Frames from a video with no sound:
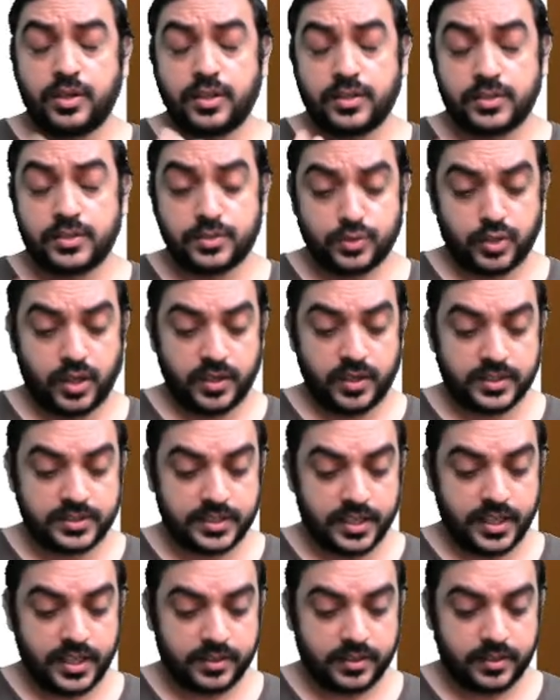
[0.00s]
So I'll
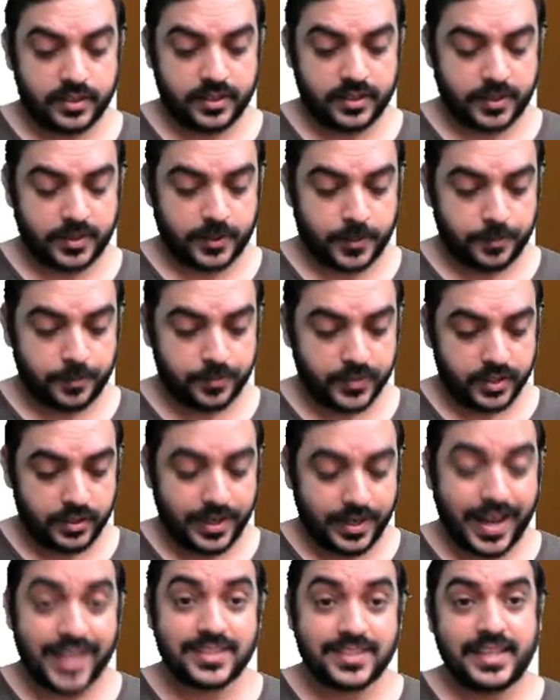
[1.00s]
select
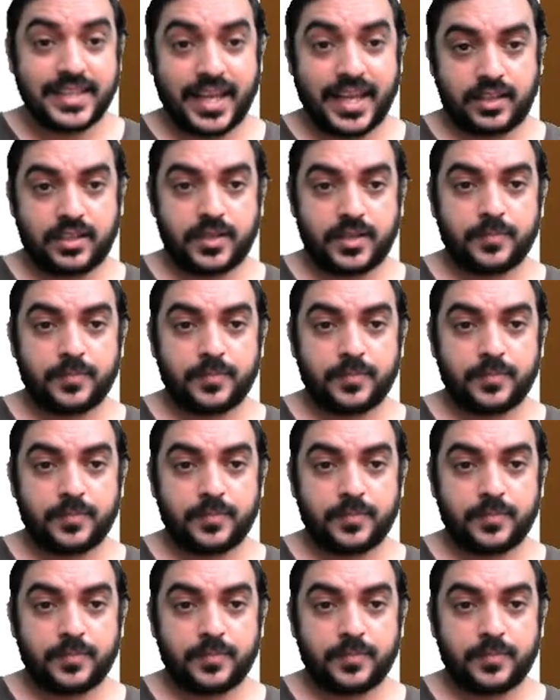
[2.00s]
NASDAQ.